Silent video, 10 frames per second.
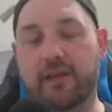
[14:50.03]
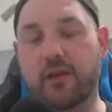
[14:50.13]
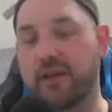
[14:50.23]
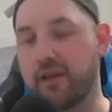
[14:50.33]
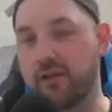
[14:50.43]

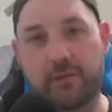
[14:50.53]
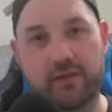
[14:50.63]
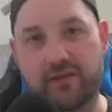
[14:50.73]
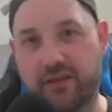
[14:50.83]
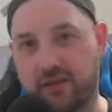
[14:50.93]
you know, they got
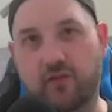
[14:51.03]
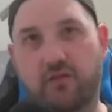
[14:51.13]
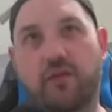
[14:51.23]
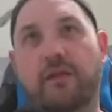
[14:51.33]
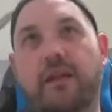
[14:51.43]
summoning sickness or
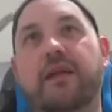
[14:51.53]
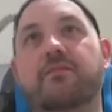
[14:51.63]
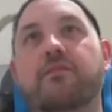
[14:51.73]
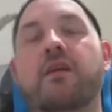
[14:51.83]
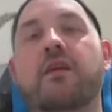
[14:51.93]
something like
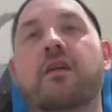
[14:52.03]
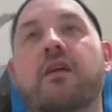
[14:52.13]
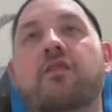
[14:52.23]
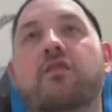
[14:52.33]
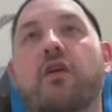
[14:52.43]
that,
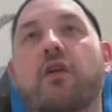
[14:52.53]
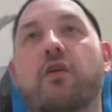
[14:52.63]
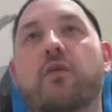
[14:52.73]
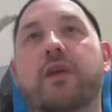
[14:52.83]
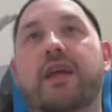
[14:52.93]

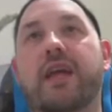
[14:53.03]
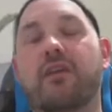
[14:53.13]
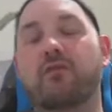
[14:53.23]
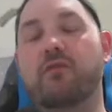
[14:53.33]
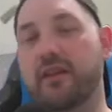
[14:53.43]
so we
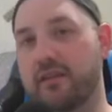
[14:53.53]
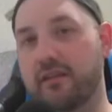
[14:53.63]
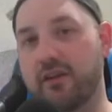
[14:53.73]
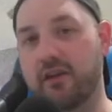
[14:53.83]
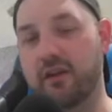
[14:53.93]
can really
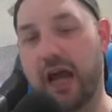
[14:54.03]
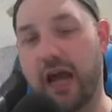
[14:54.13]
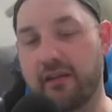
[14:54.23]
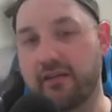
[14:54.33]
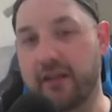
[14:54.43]

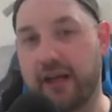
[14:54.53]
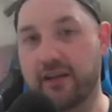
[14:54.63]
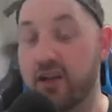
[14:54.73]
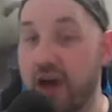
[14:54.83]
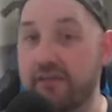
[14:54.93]

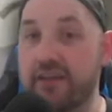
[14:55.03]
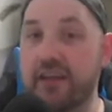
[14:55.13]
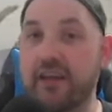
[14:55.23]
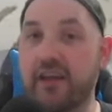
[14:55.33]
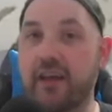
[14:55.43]
start
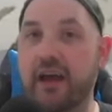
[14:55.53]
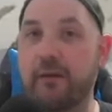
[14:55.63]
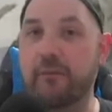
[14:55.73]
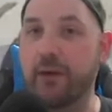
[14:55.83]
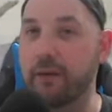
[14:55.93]
conniving,
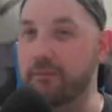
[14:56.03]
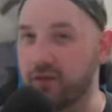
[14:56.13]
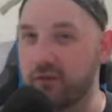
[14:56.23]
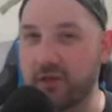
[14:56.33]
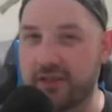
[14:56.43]
pump
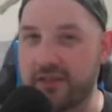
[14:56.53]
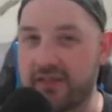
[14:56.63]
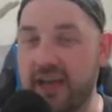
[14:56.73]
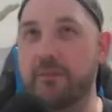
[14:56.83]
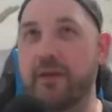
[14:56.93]
those creatures
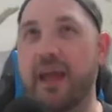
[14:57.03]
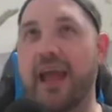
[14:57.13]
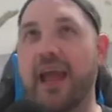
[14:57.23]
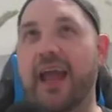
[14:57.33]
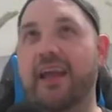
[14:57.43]
up,
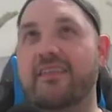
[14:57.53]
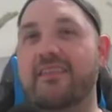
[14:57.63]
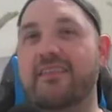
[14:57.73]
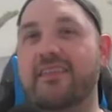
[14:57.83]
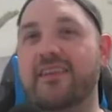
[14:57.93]

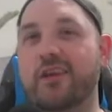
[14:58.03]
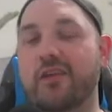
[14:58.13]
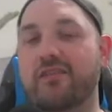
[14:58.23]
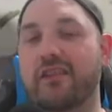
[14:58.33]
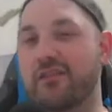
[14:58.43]
and
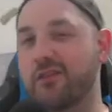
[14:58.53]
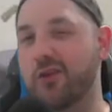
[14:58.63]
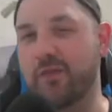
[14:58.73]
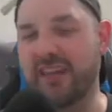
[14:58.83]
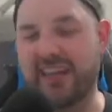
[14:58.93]
start
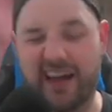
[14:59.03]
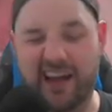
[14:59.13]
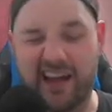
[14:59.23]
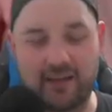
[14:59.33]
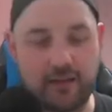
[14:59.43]
sculpting our
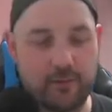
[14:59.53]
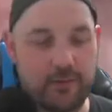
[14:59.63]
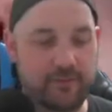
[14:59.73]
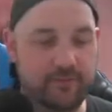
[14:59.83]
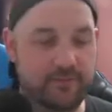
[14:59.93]
hand a little
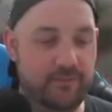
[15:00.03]
bit.